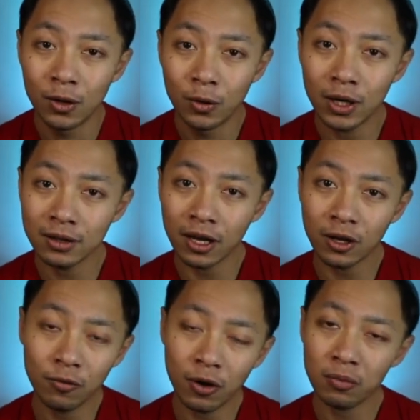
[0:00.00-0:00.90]
Well, thank you
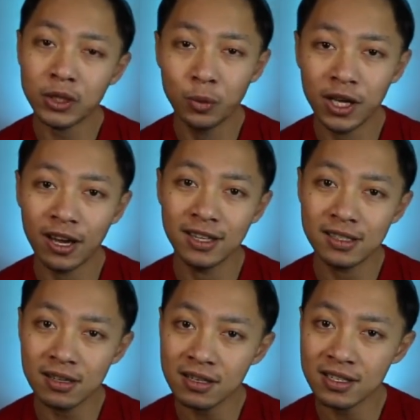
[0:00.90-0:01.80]
very much, Wiki
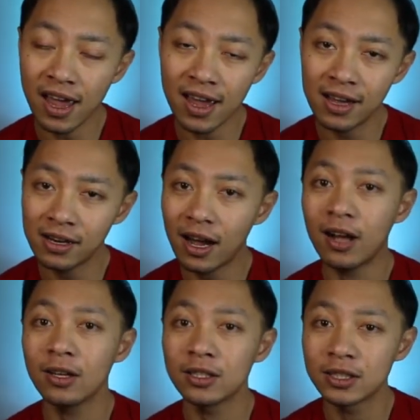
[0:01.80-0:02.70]
Hunters, and
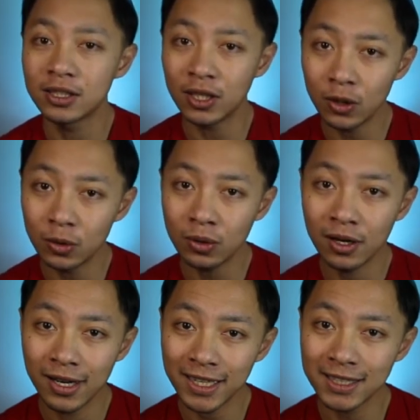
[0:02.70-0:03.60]
I'll see you
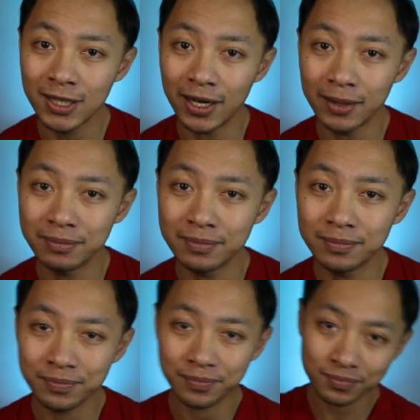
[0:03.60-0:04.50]
next time.
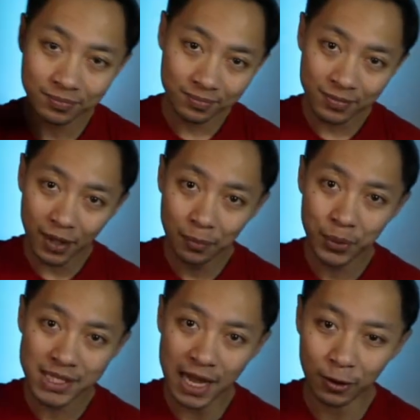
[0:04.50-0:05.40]

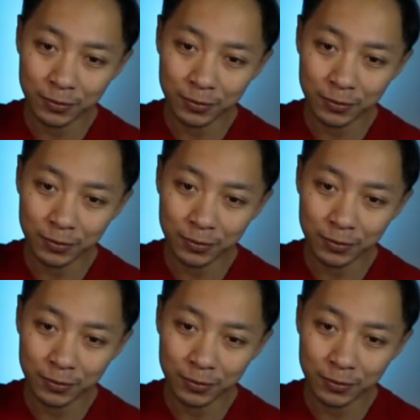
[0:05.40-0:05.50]
Peace out.